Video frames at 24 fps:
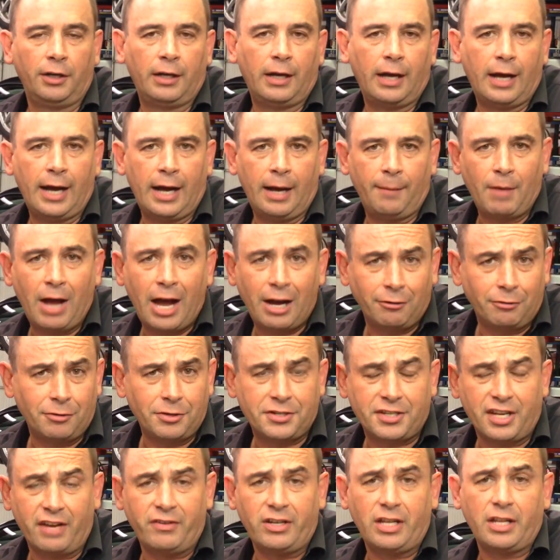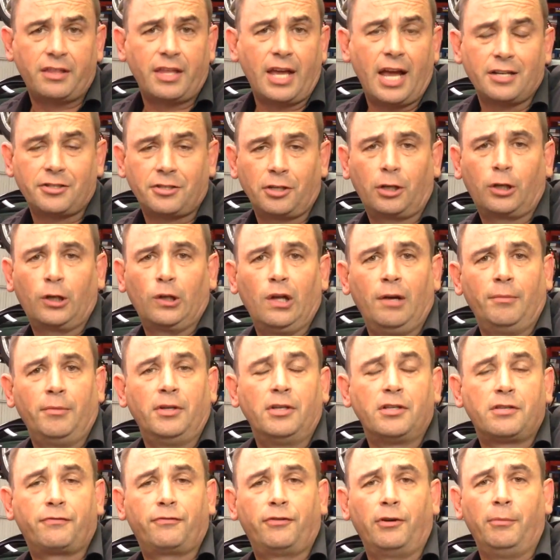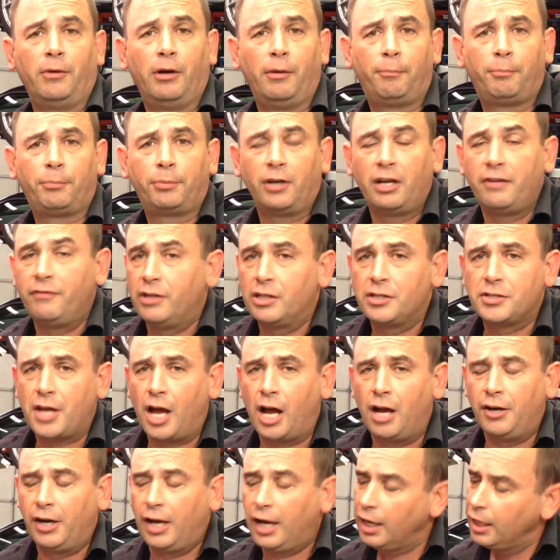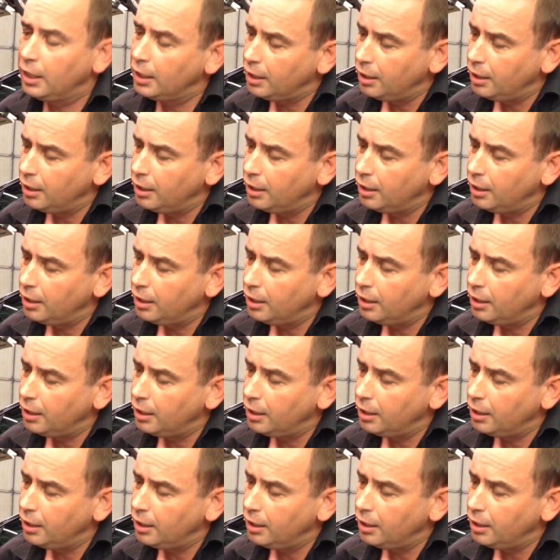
170,000 kilometres from a previous owner,